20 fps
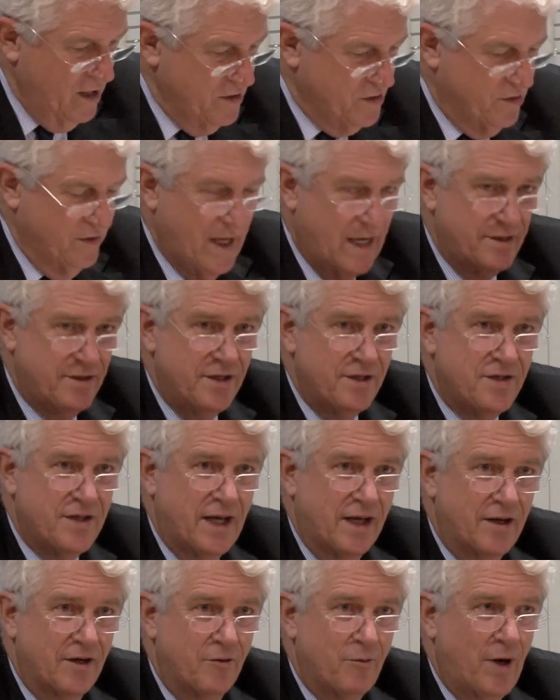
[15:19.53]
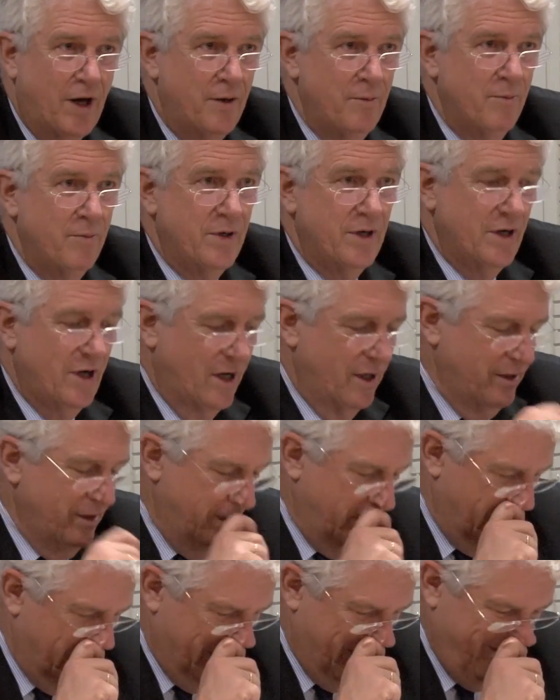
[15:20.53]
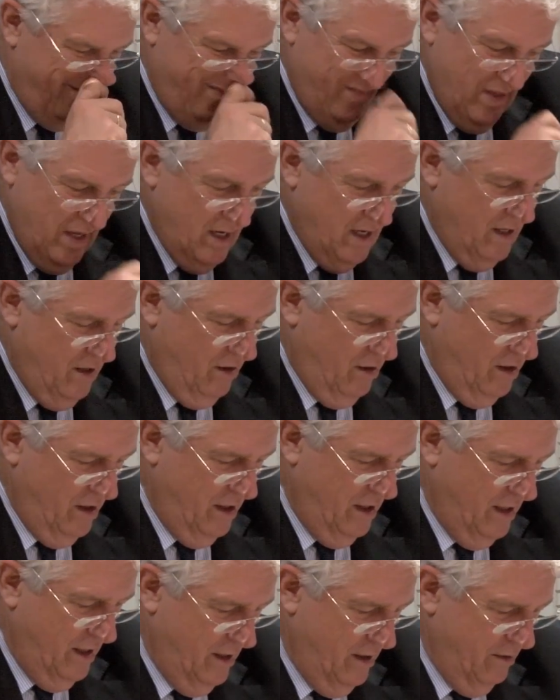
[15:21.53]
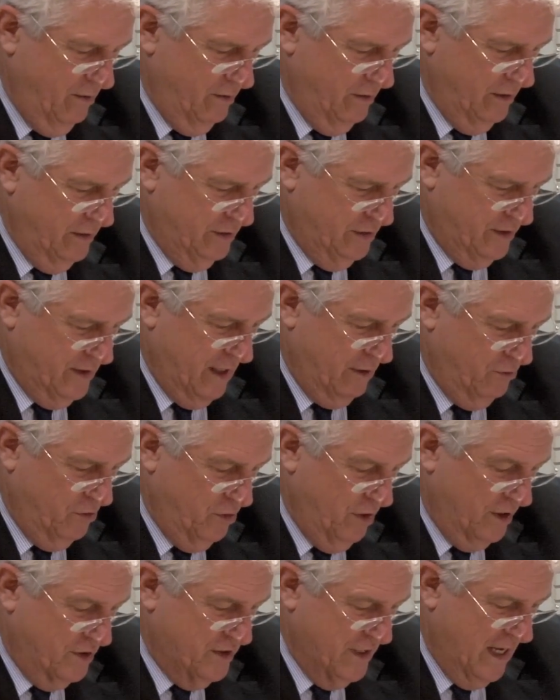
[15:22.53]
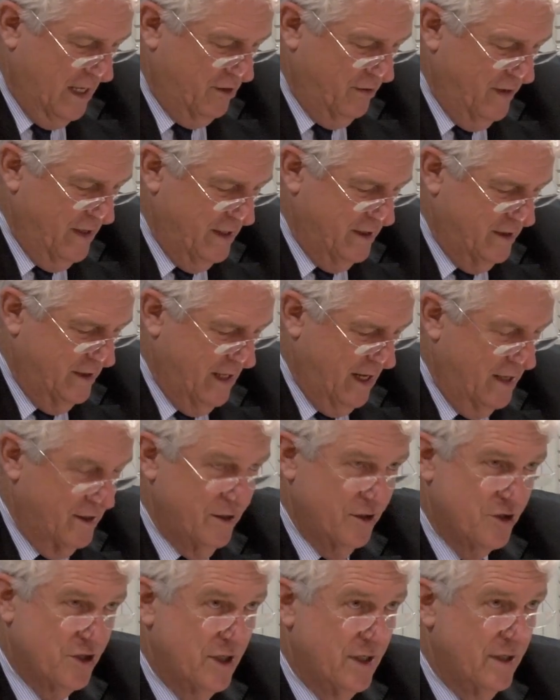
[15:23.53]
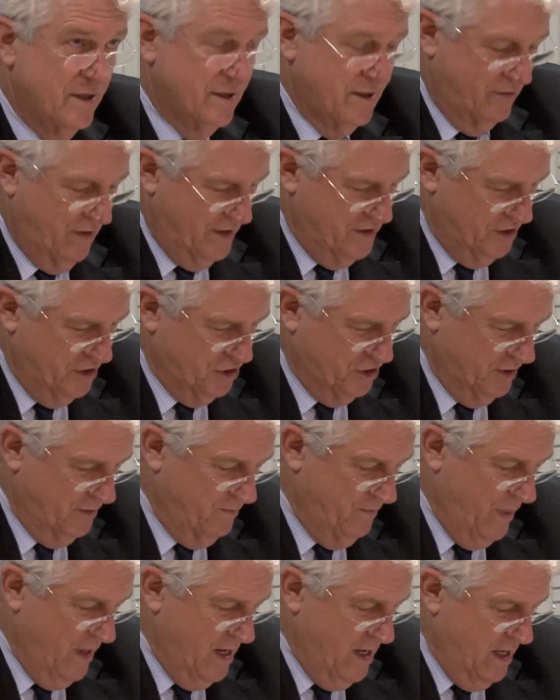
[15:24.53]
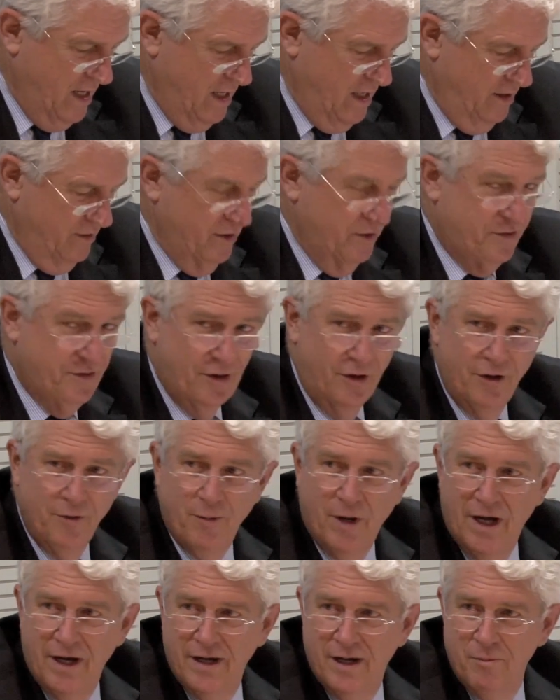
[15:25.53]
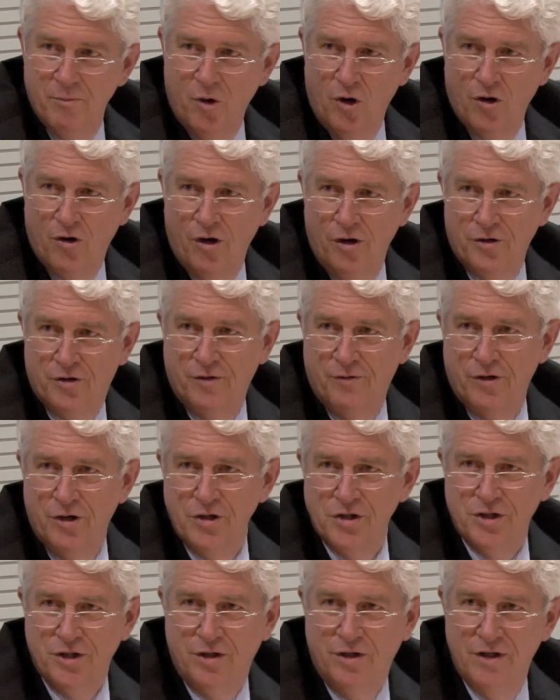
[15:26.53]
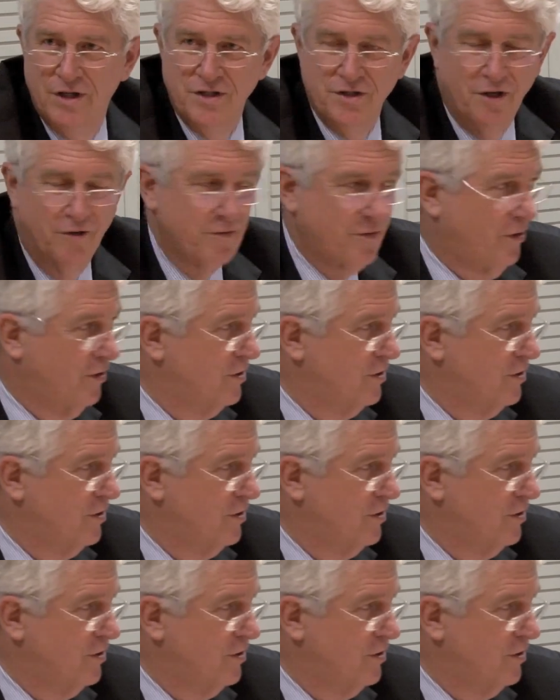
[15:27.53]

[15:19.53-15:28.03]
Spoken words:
So that's the second one beyond to accelerate the energy transition. The third one, and more controversial, is of